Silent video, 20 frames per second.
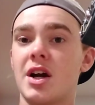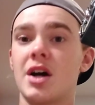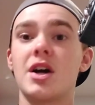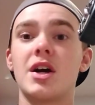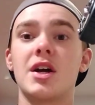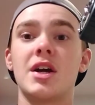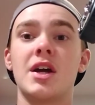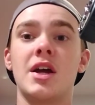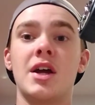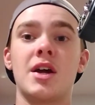
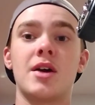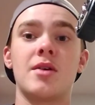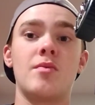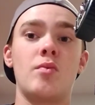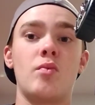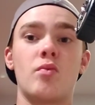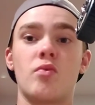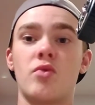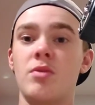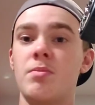I
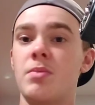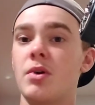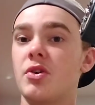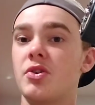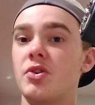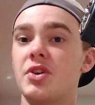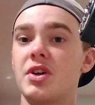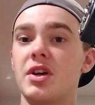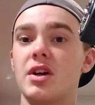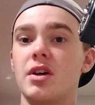am
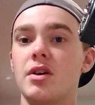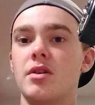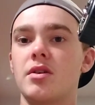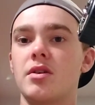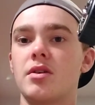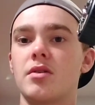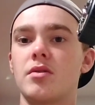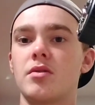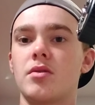rebuilding it,